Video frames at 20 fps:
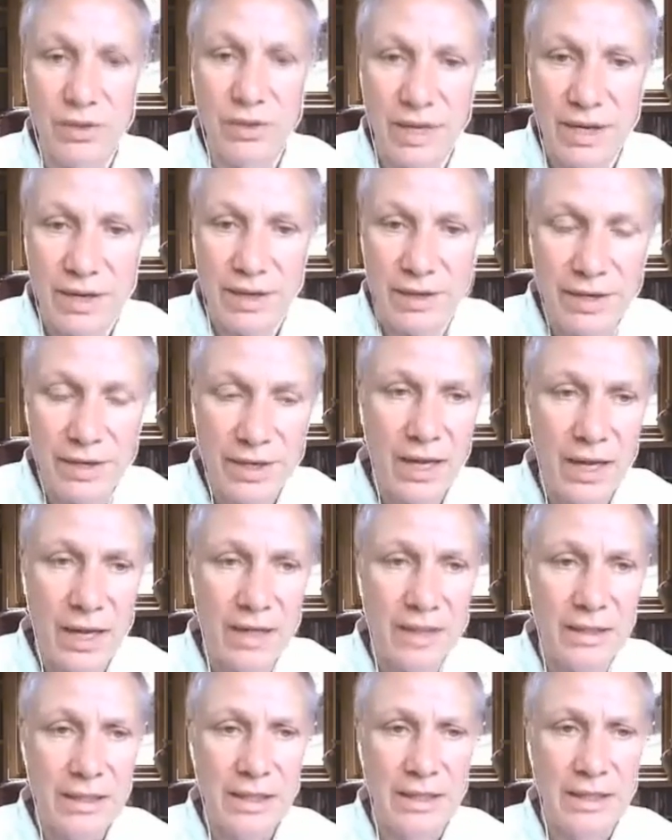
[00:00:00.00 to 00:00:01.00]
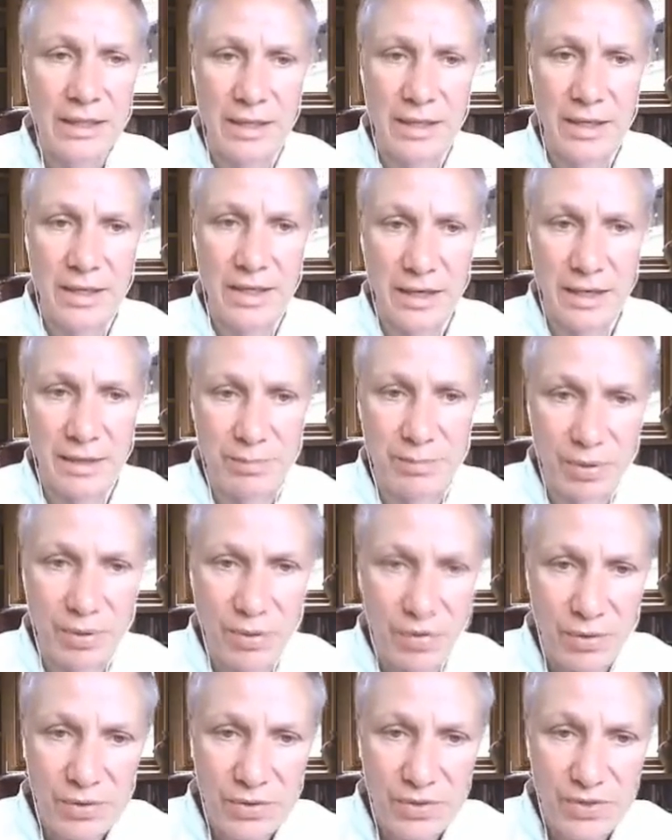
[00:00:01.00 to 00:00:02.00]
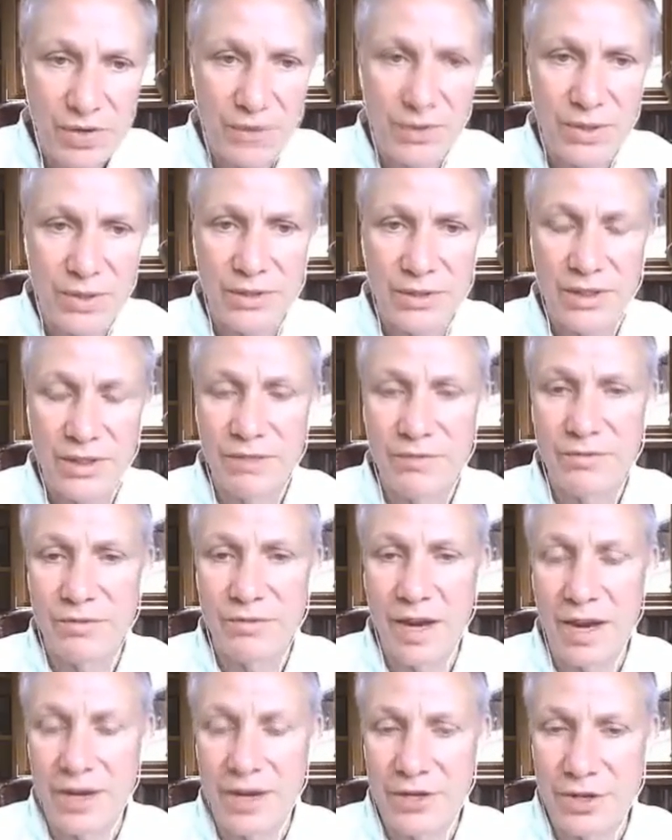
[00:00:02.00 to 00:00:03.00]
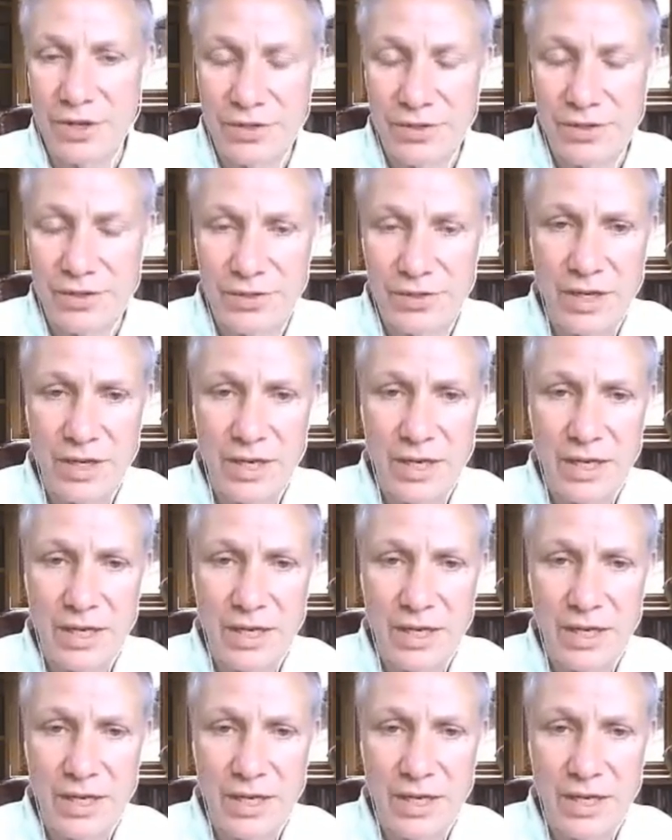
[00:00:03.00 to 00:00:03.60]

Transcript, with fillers: malaria, uh, protozoan infections,